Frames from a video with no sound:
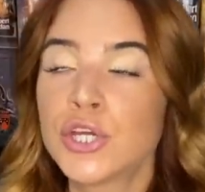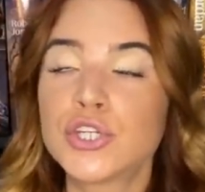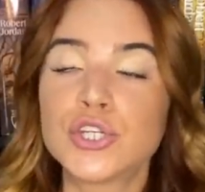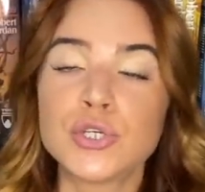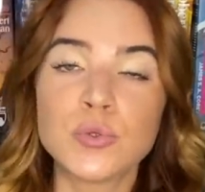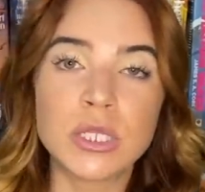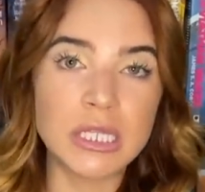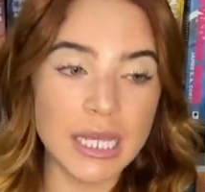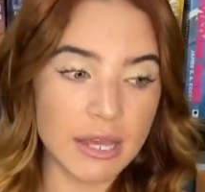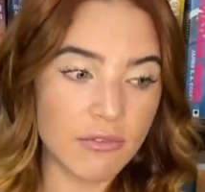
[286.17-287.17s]
to
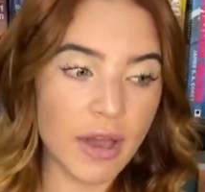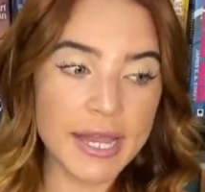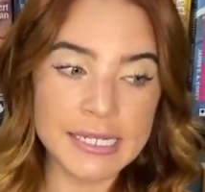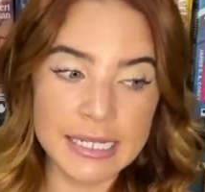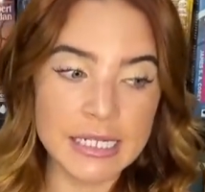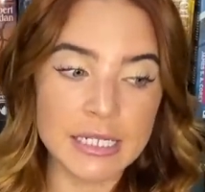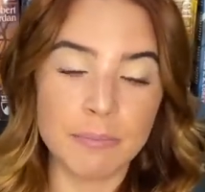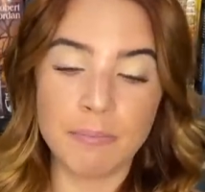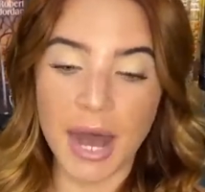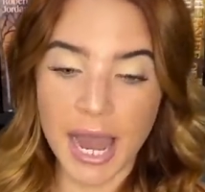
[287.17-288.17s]
live. I
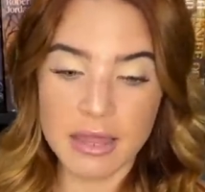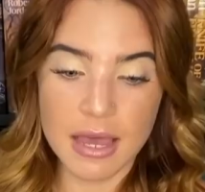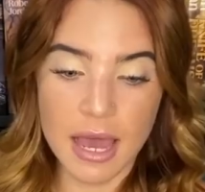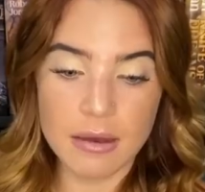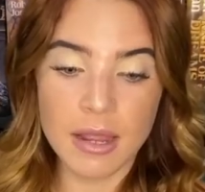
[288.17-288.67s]
didn't buy that.